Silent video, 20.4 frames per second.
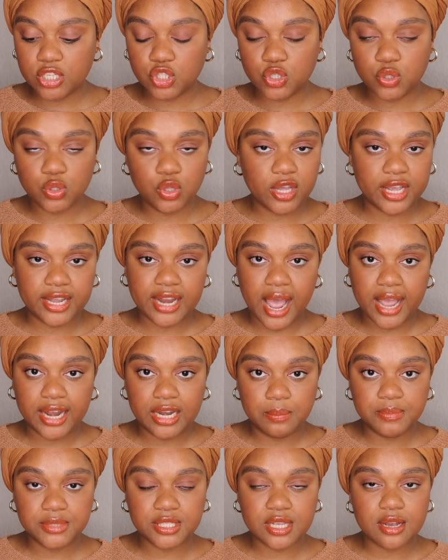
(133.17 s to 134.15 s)
to look at
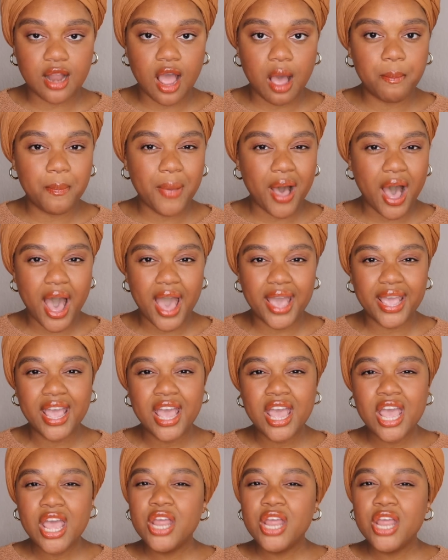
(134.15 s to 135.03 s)
items and not buy?